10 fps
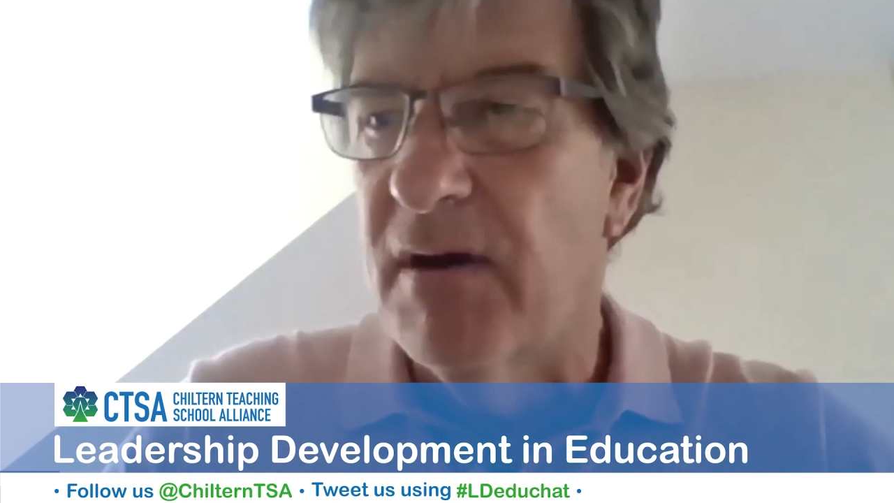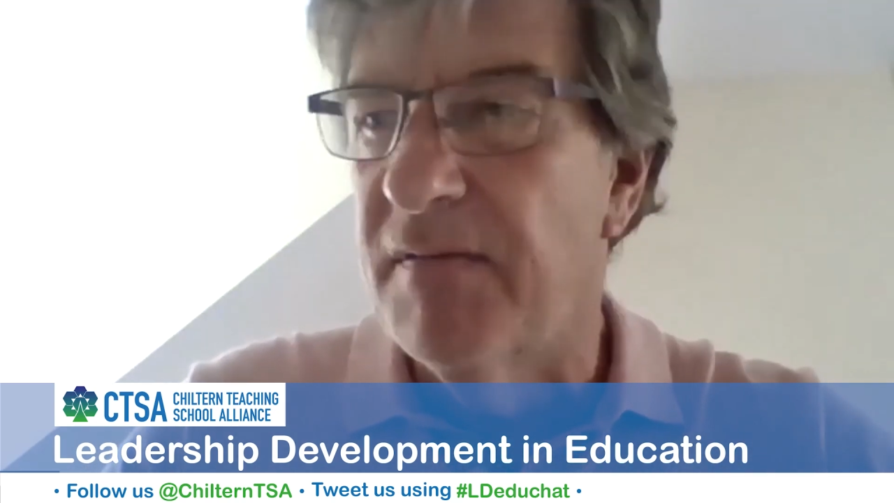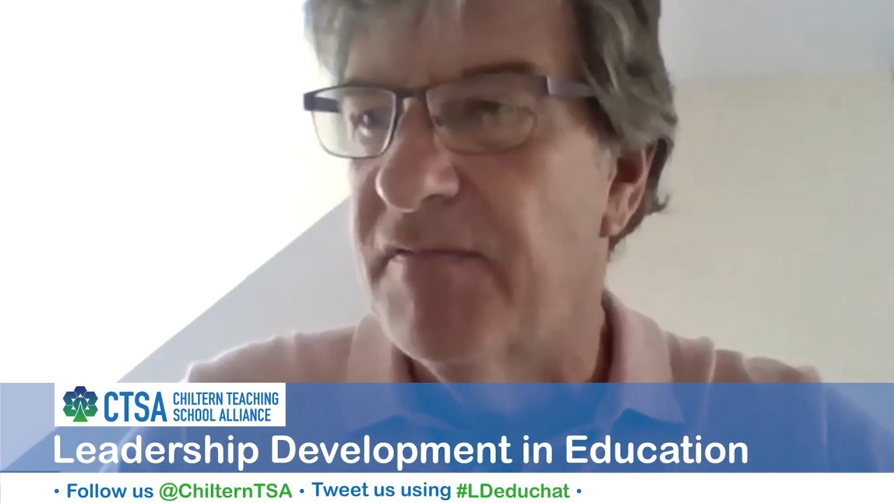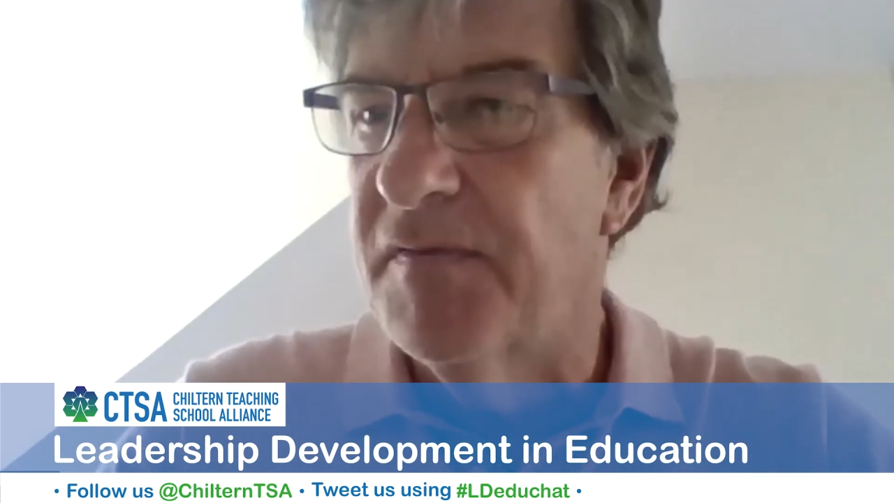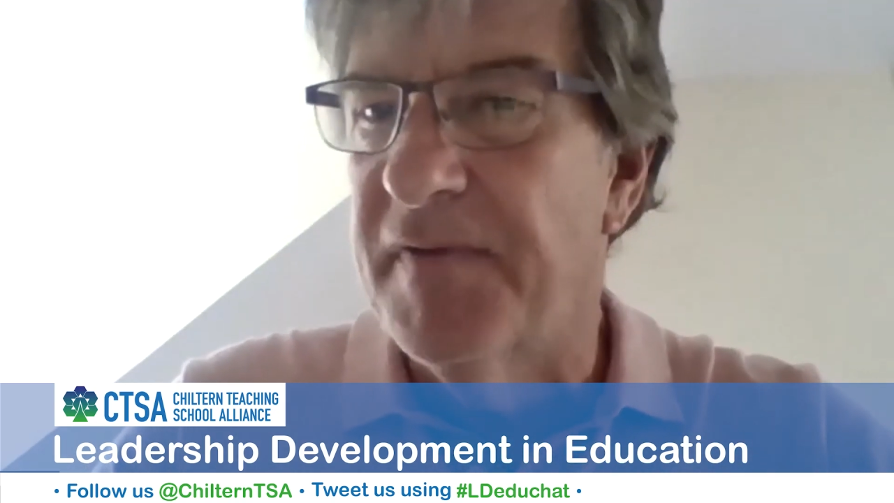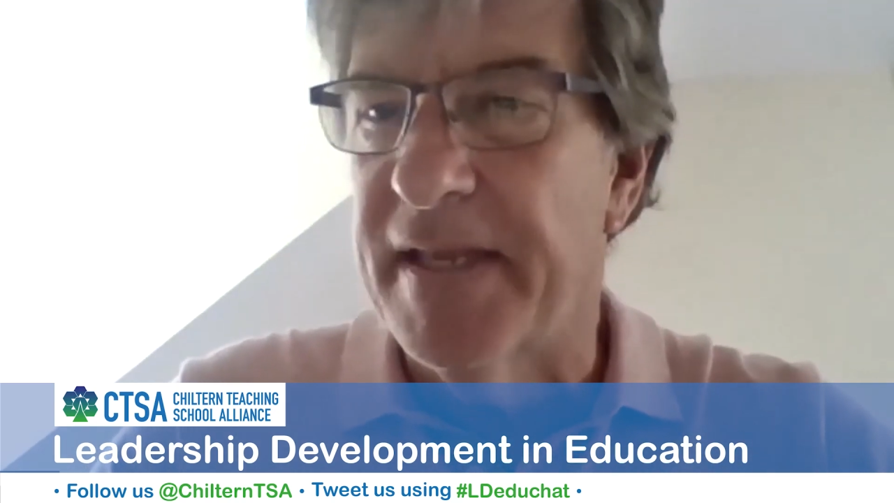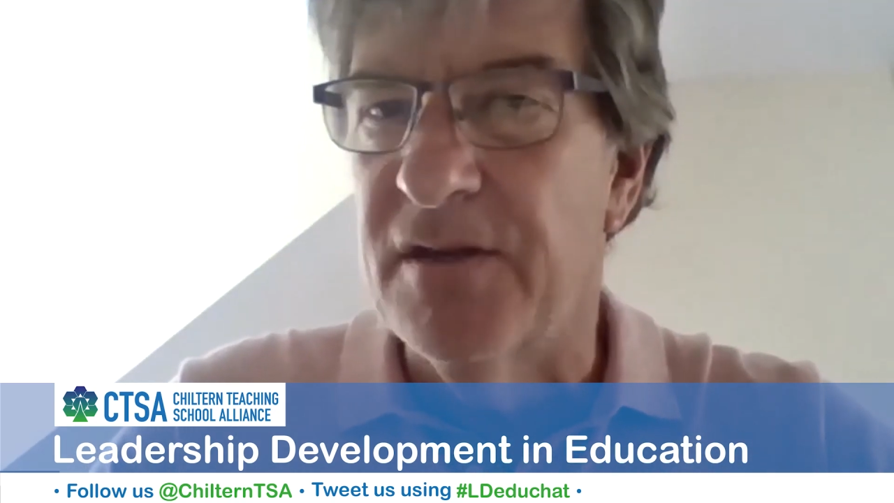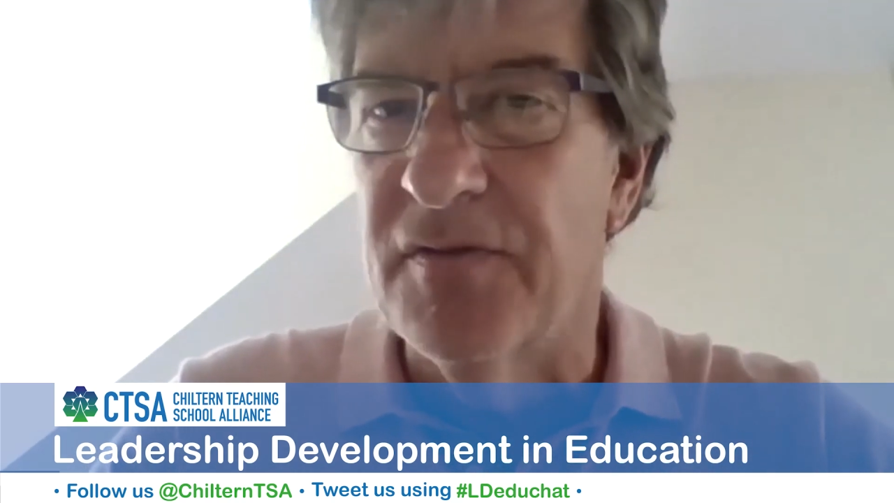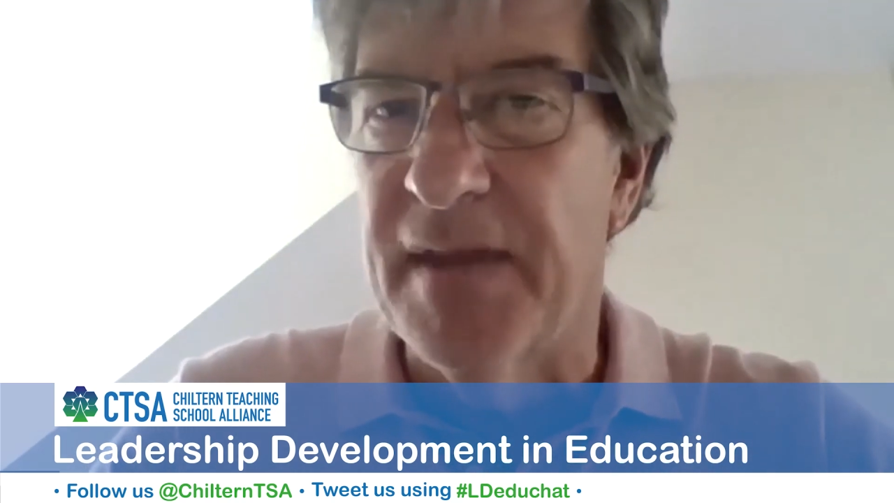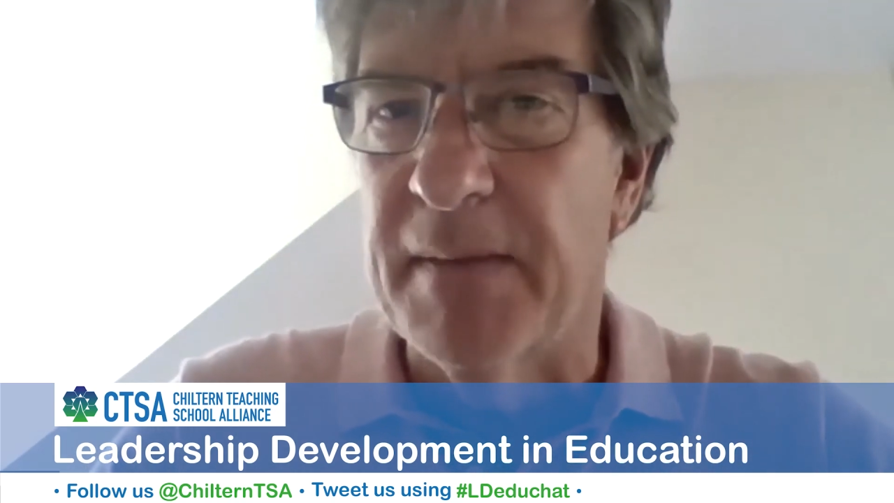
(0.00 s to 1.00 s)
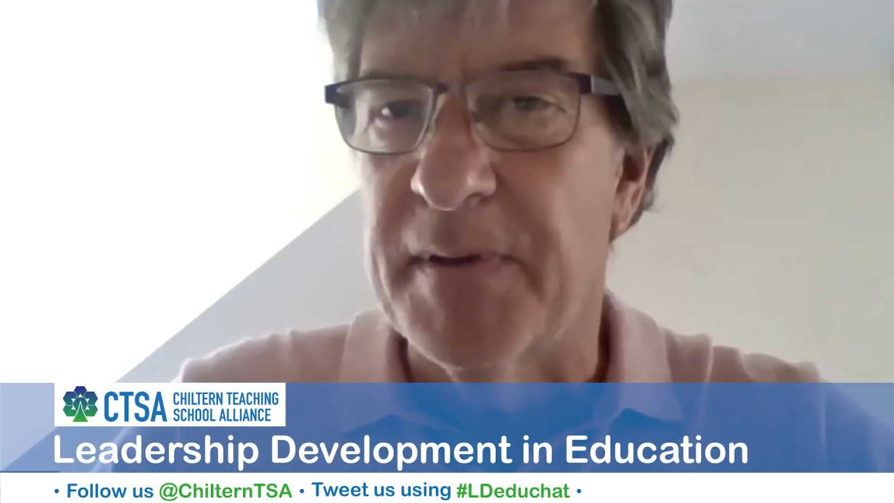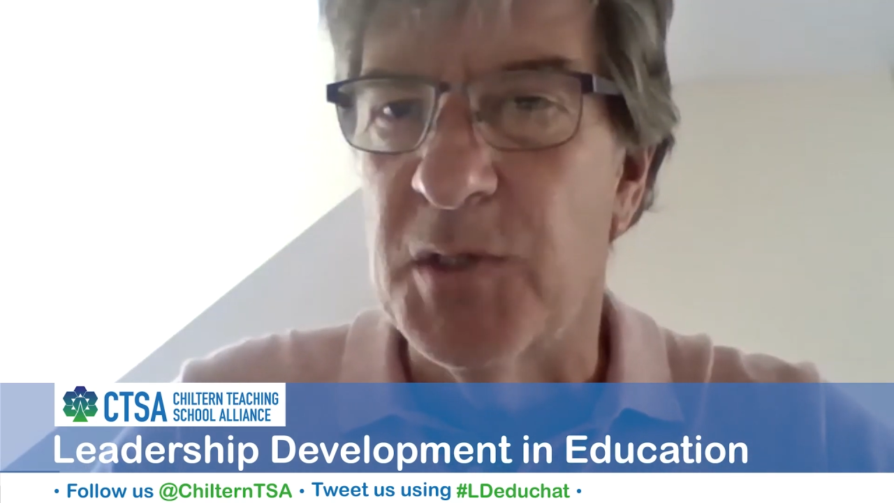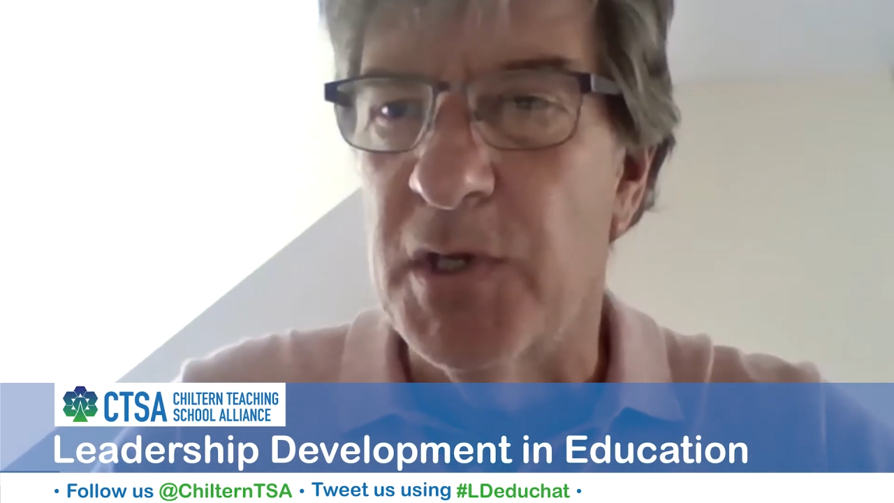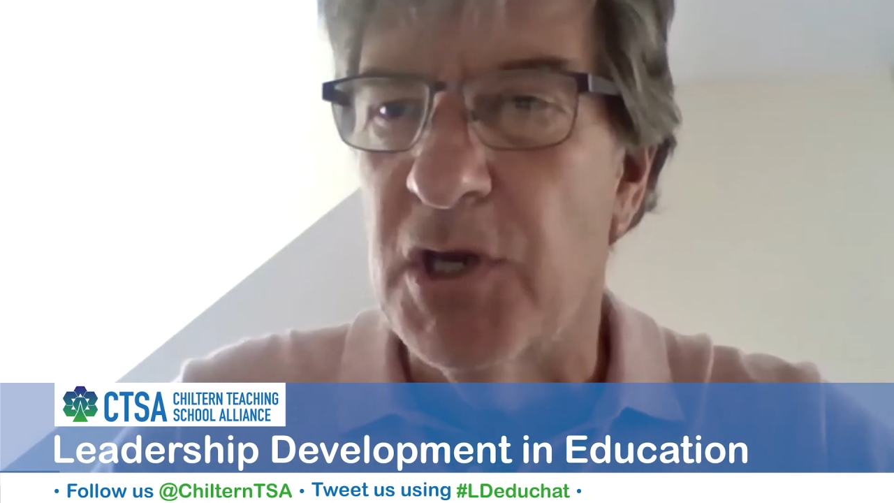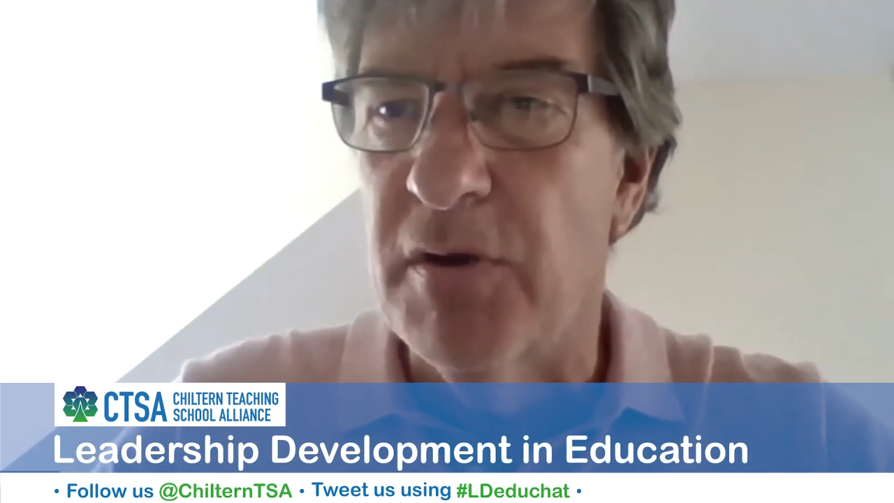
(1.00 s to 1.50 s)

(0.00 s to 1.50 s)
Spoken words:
I've reflected on that, because when you